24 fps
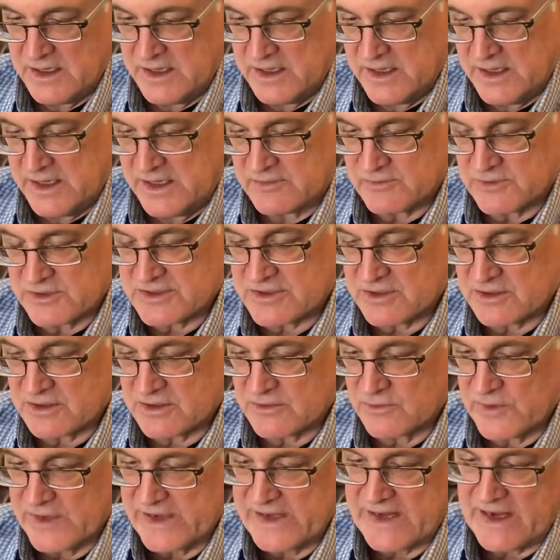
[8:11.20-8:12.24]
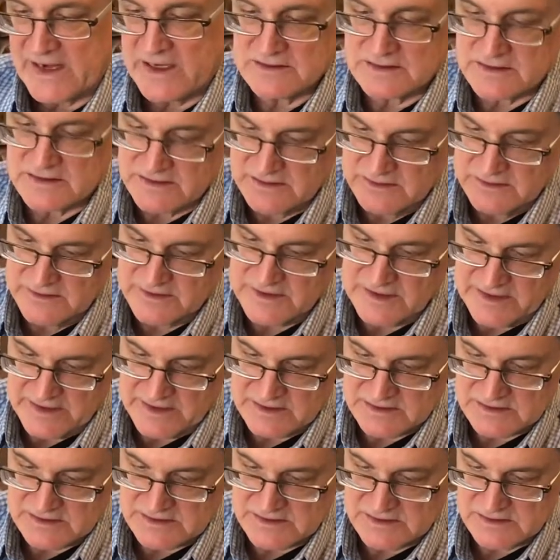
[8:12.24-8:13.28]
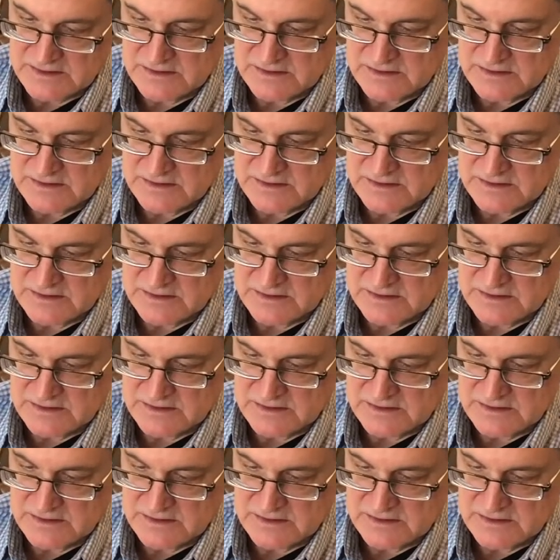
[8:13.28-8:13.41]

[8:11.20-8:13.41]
In return, we gained two things.